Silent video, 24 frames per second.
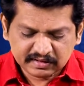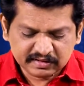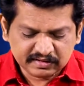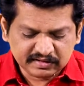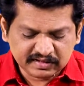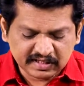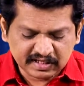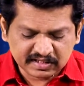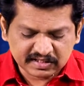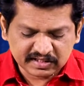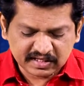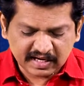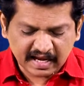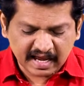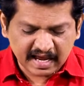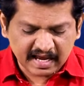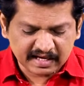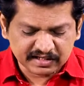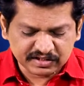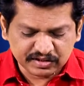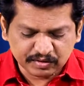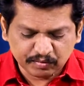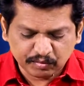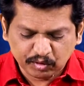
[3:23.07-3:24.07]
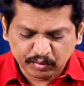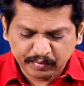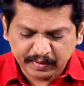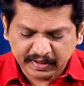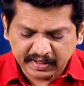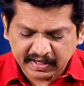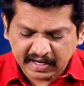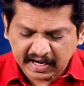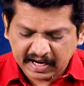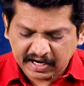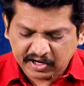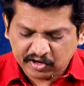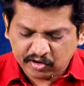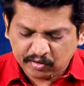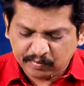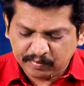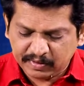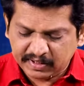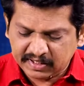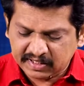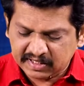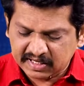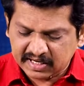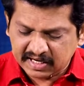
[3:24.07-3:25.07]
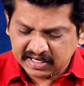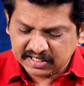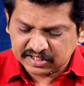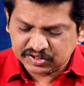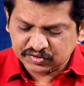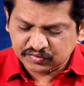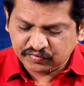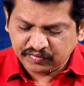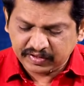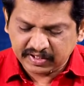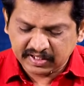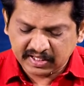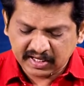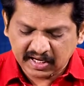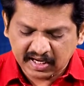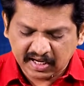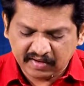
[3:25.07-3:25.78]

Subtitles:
just as the movement accommodated its swing